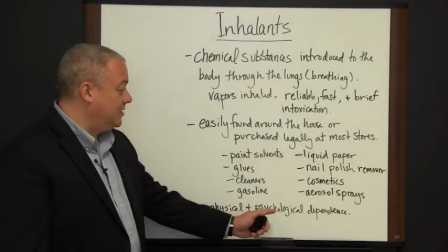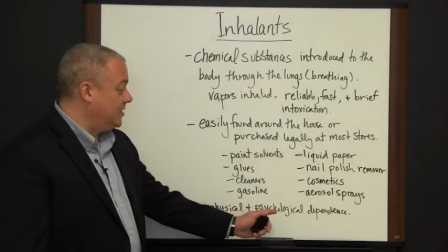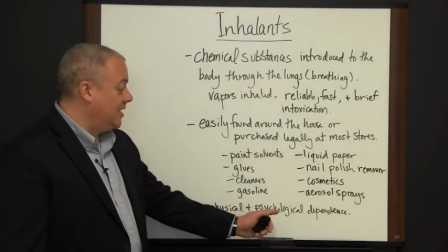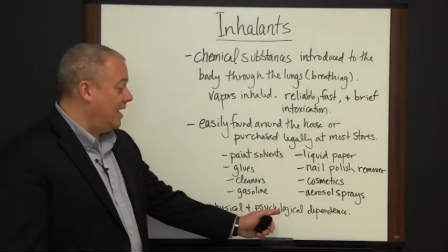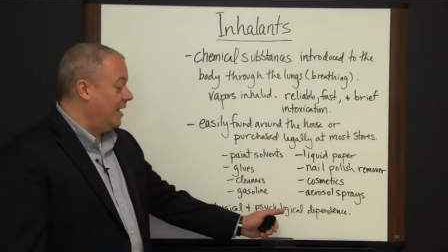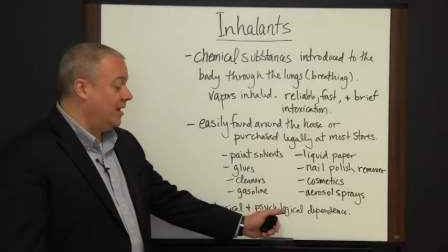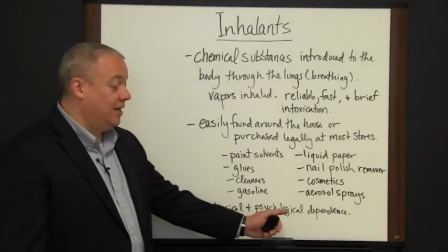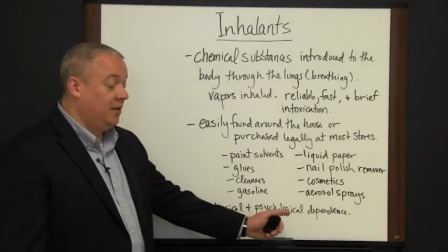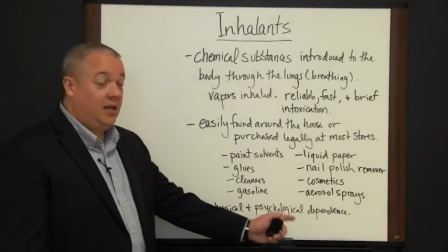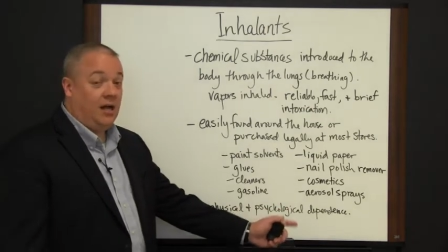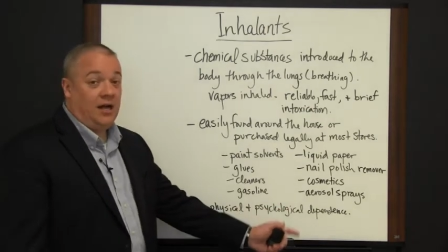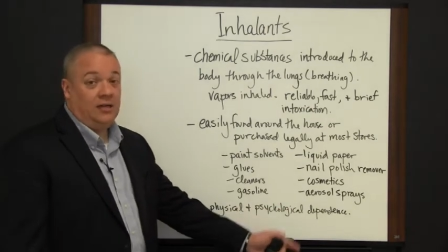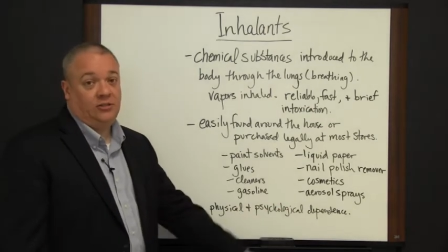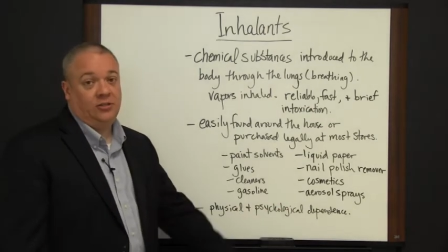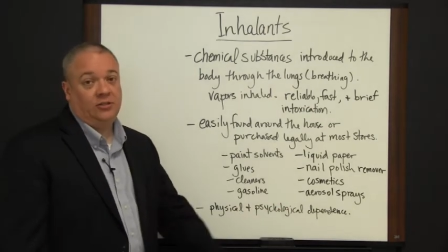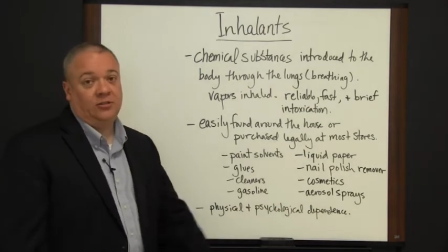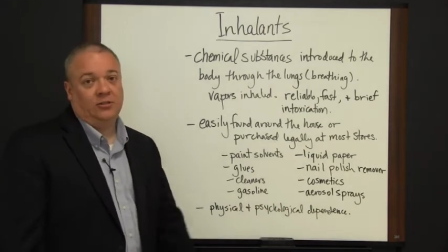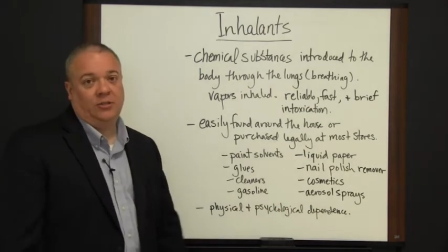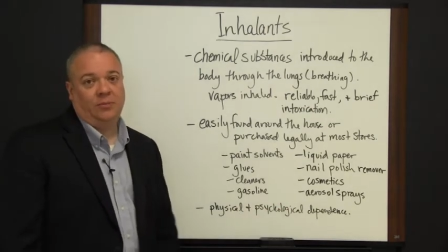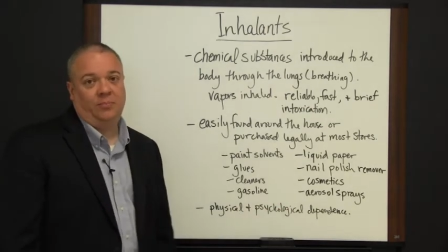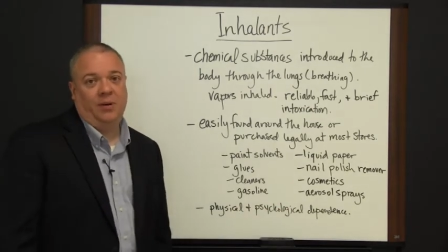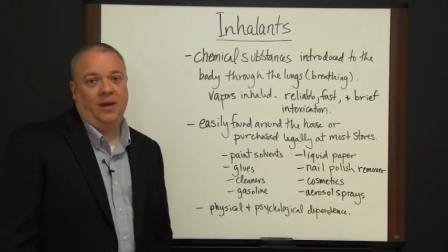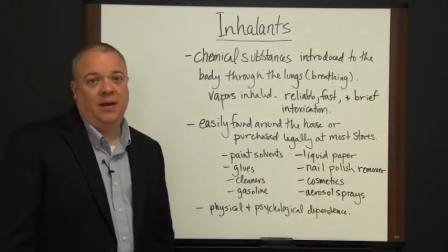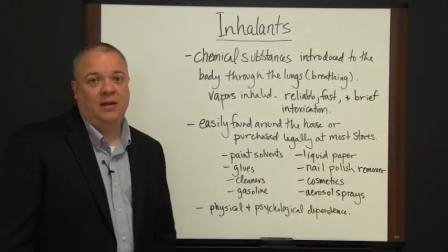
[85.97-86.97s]

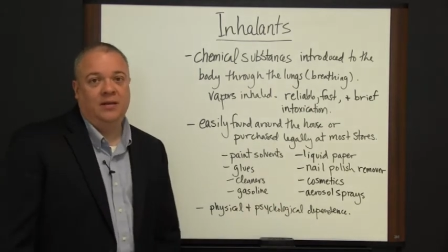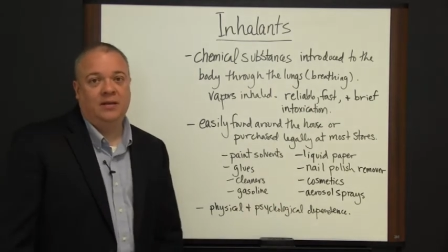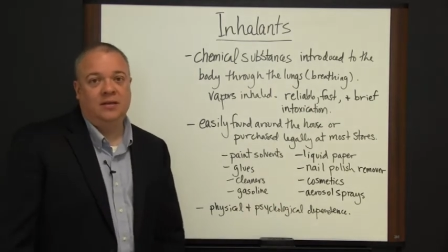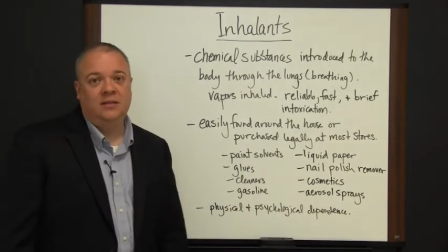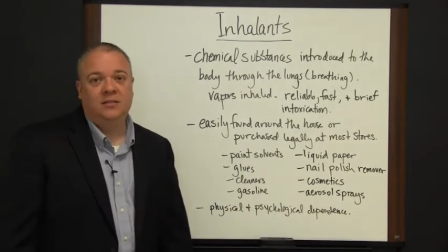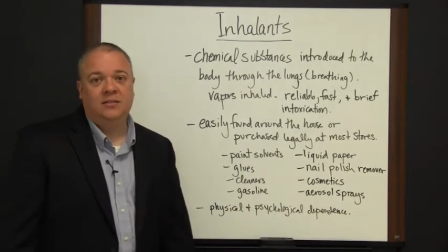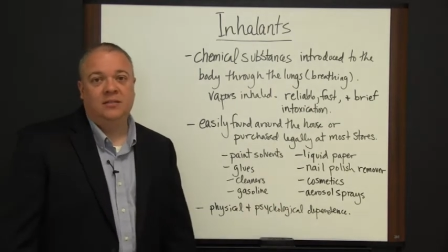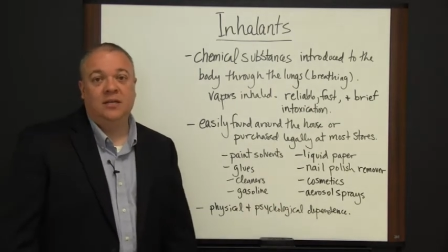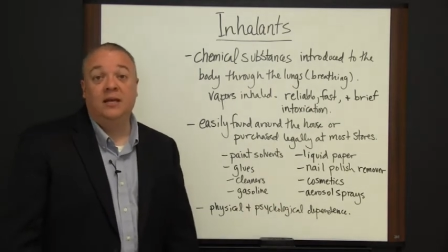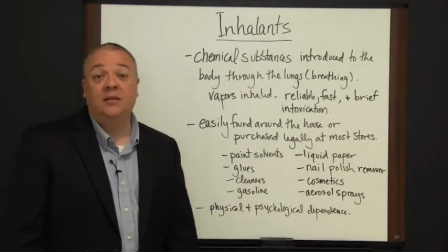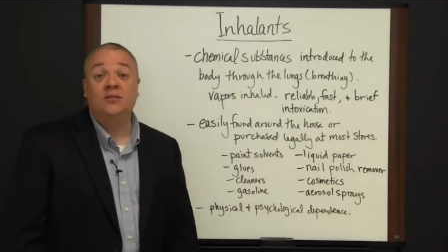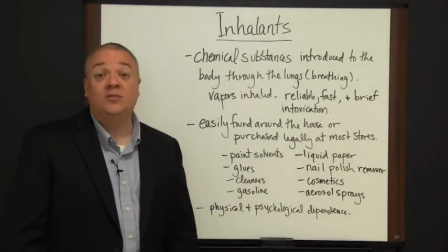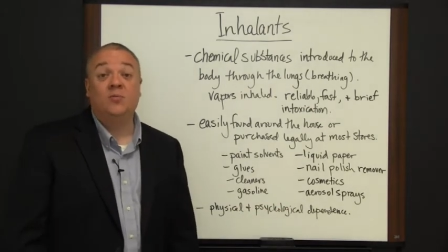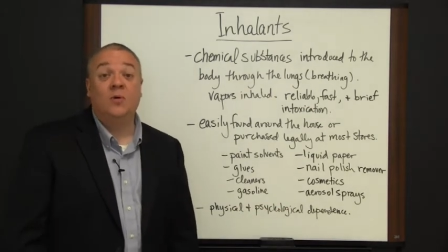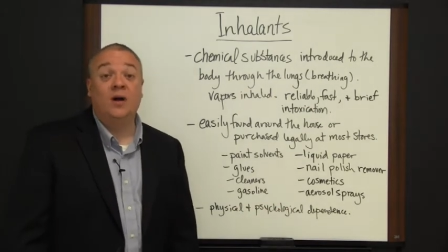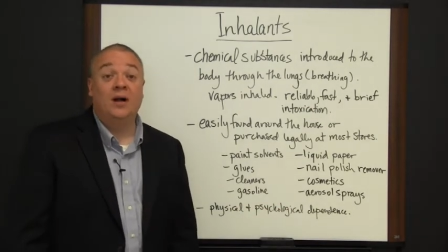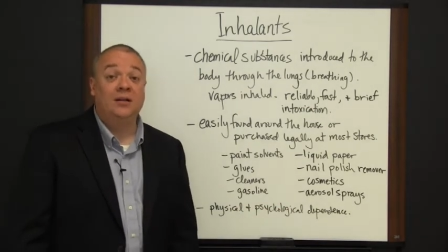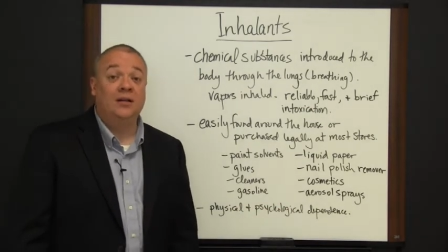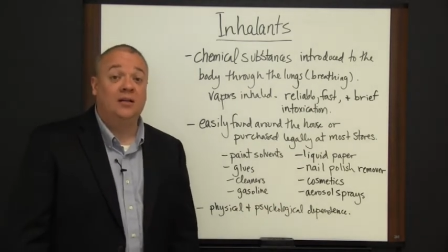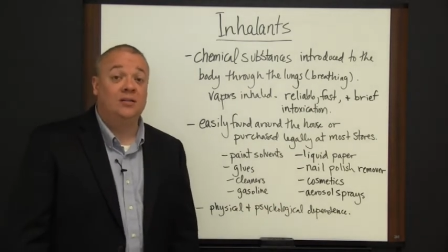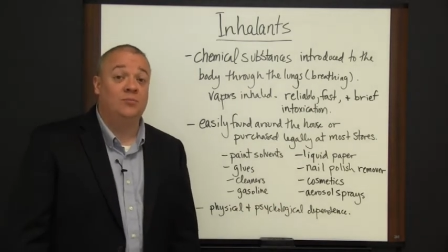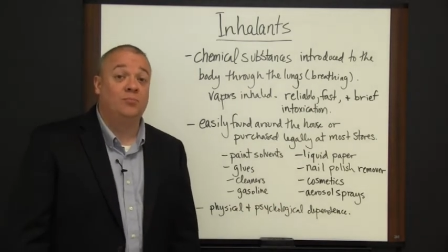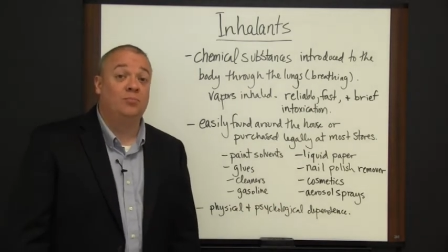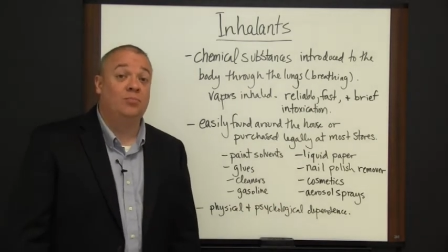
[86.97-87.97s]
psychological dependence as
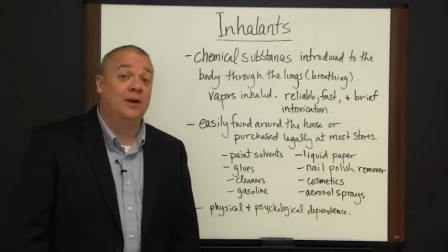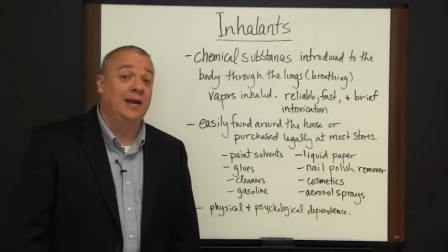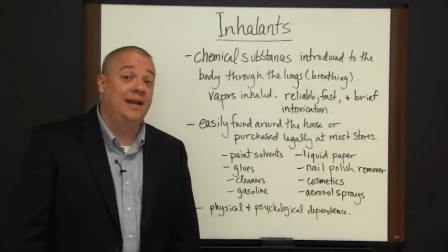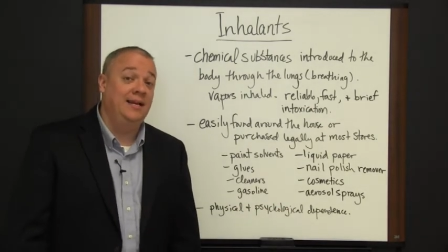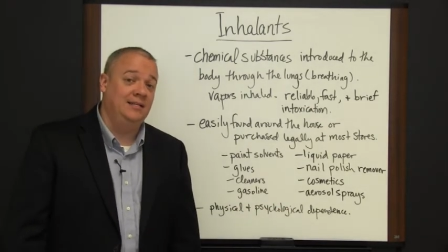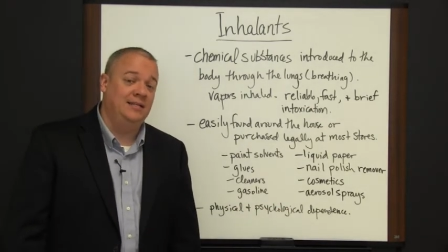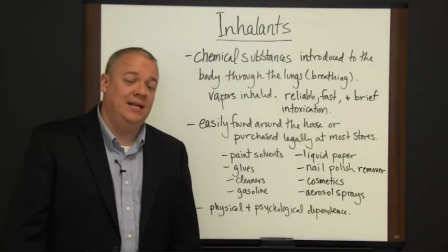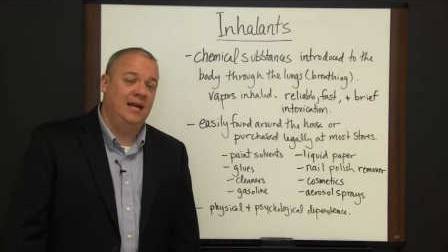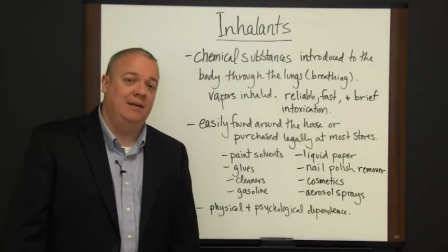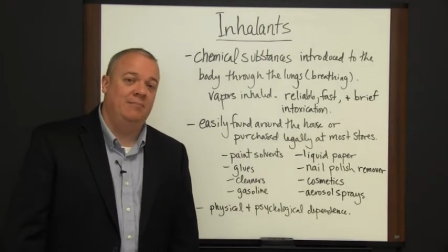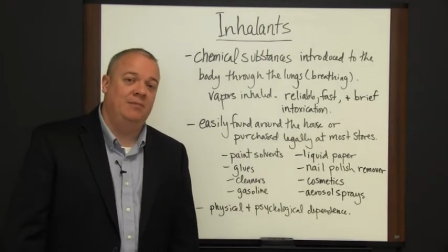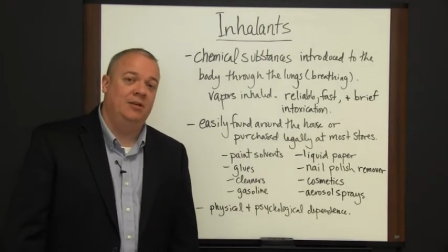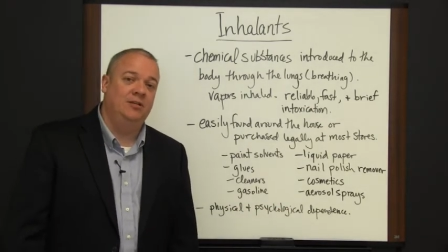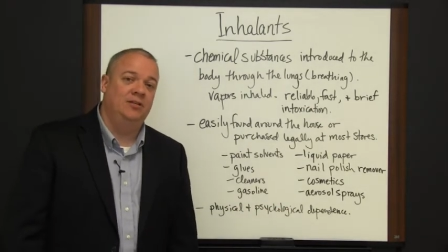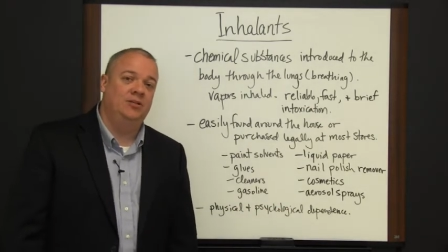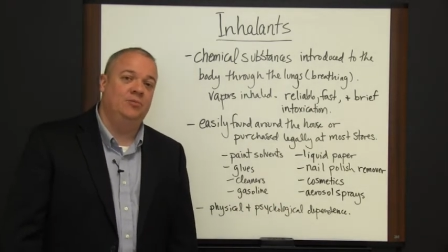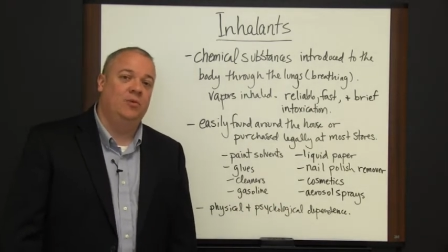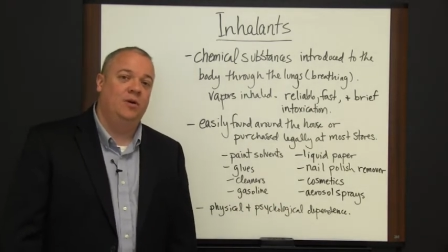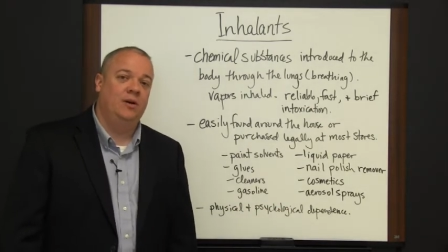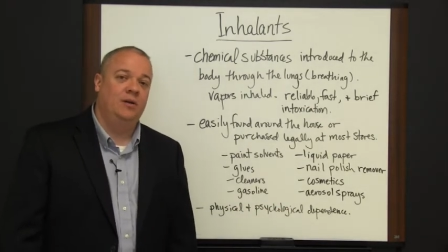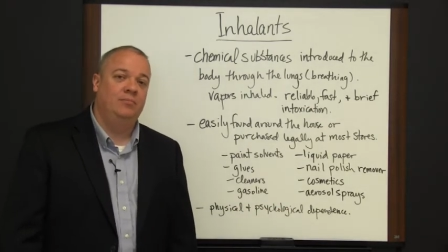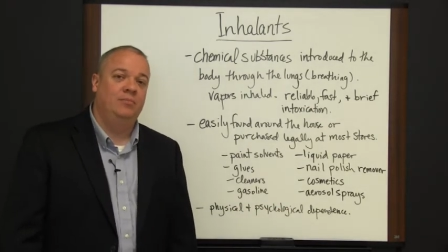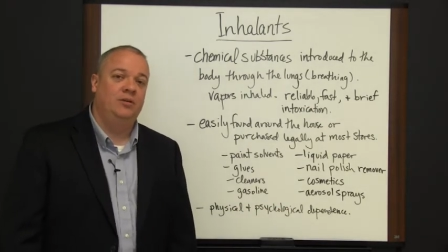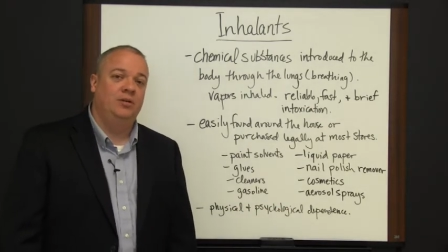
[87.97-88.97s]
well as brain damage
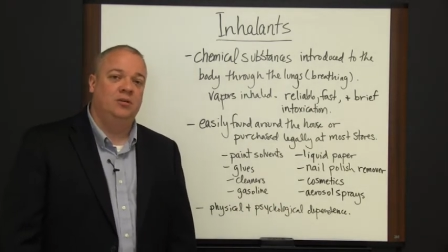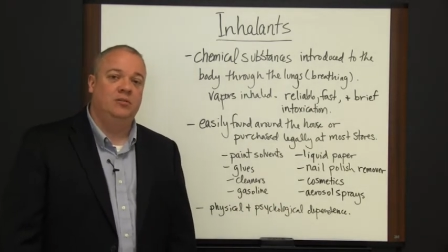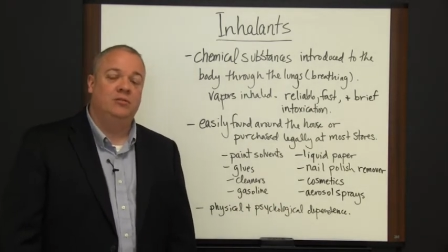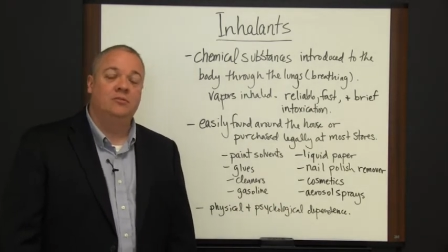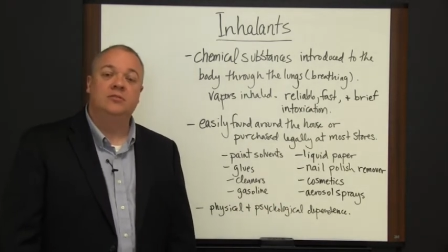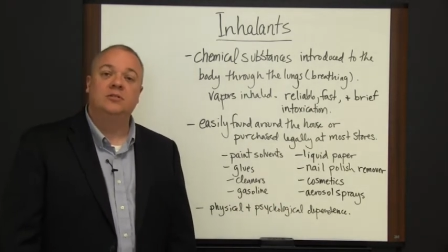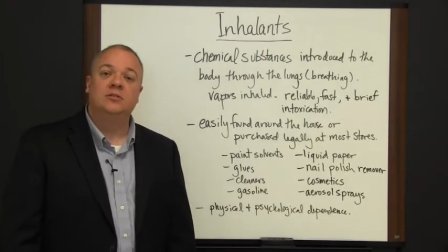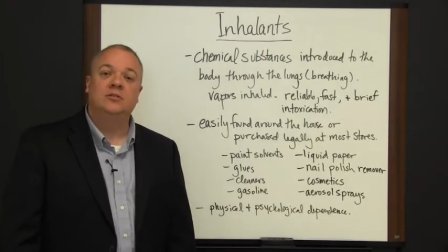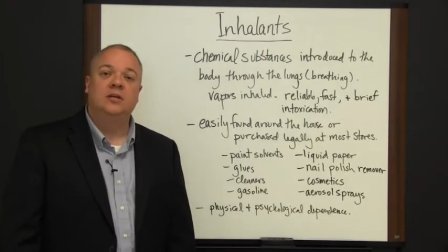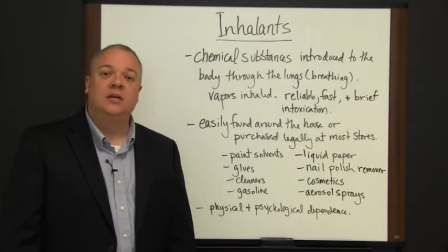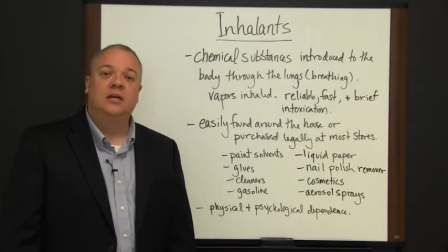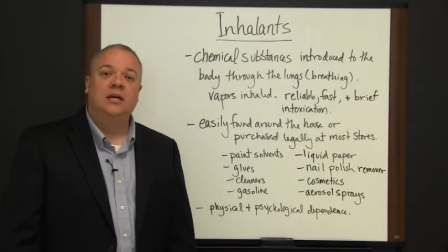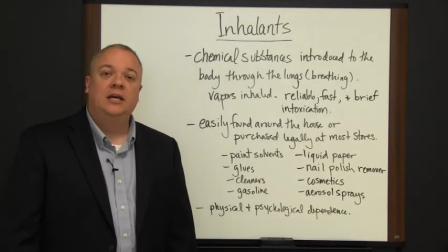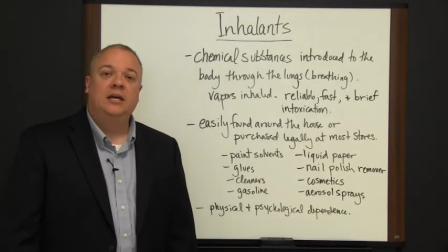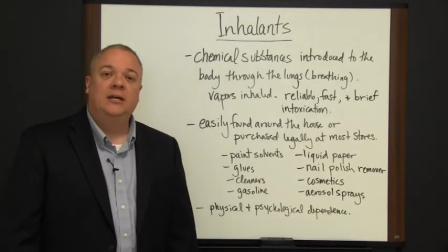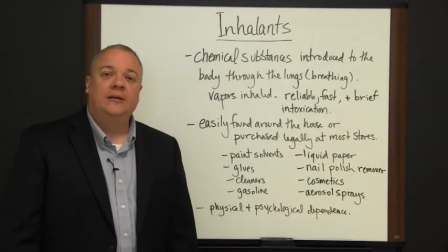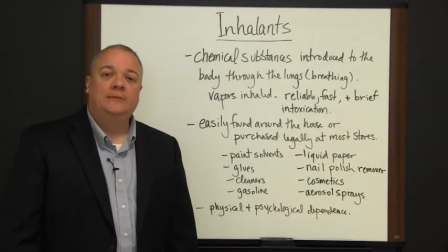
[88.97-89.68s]
when abused.